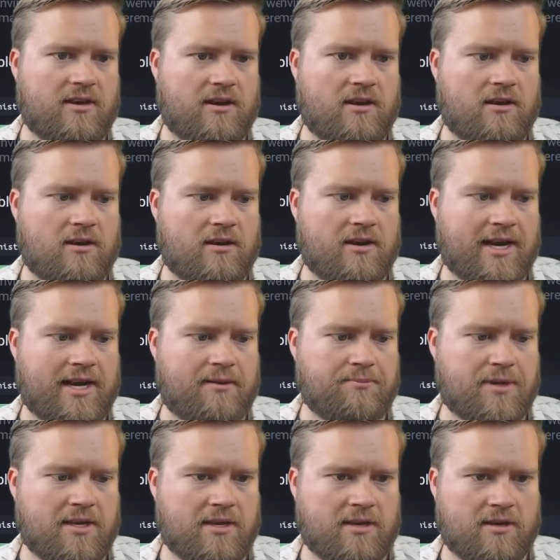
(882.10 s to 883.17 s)
our app
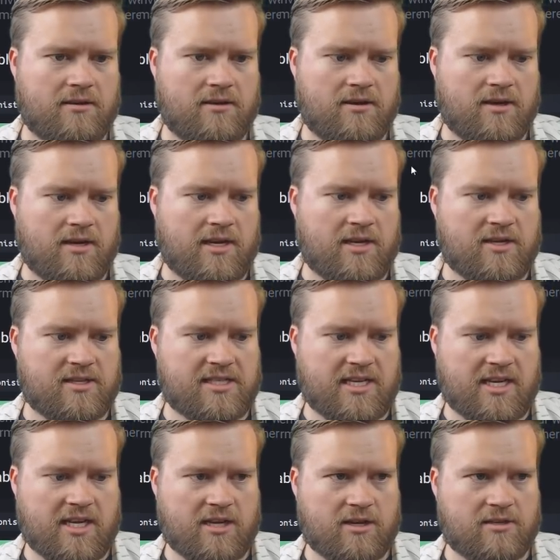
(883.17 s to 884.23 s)
here. You can see
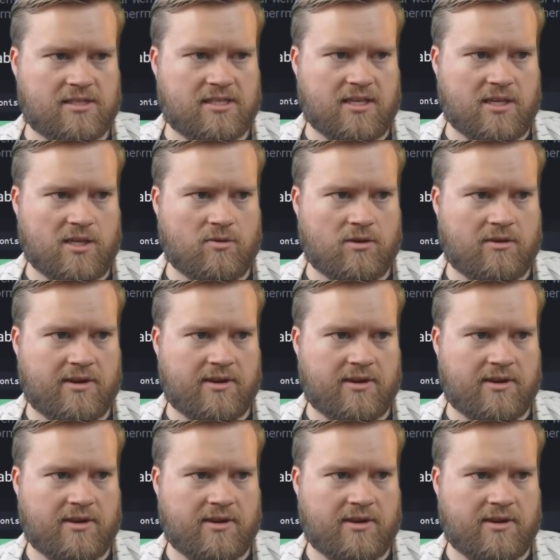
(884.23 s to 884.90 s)
here's the U R